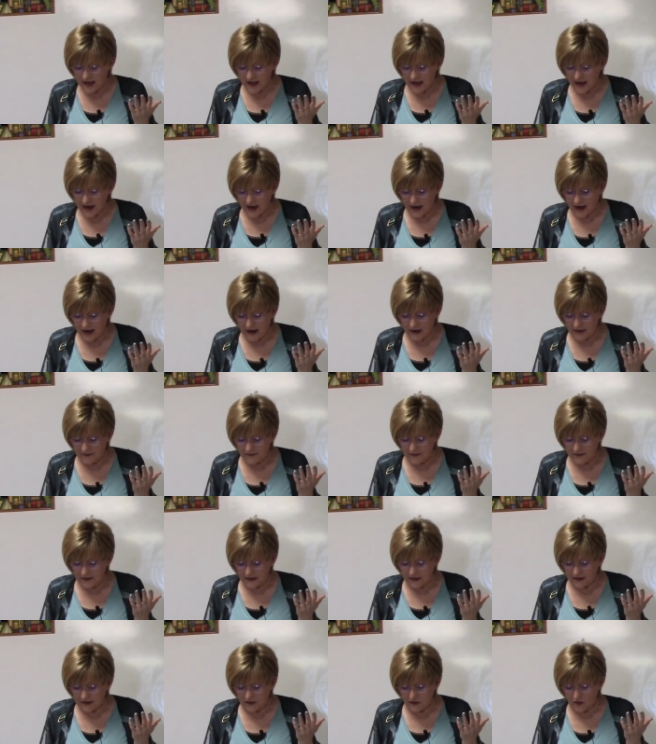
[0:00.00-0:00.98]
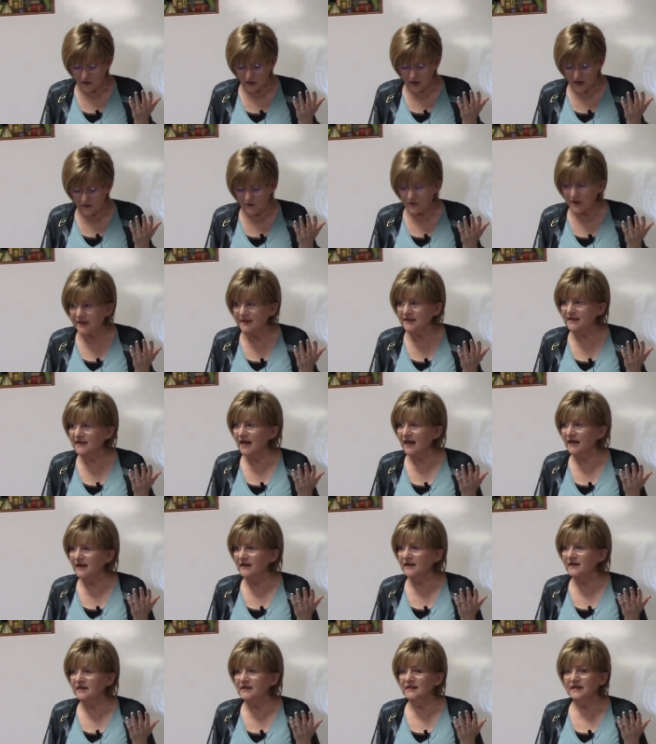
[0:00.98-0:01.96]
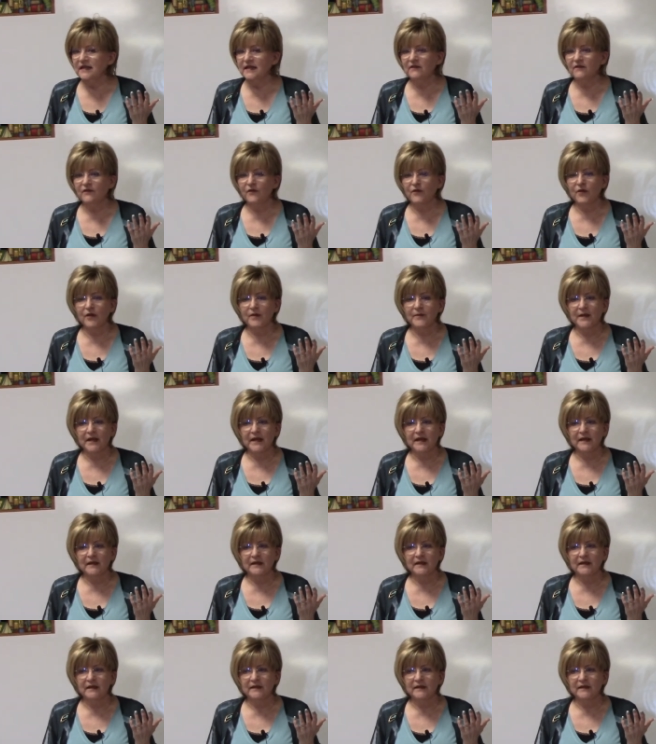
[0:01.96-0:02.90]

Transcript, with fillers: Um, who can read setting the scene for me?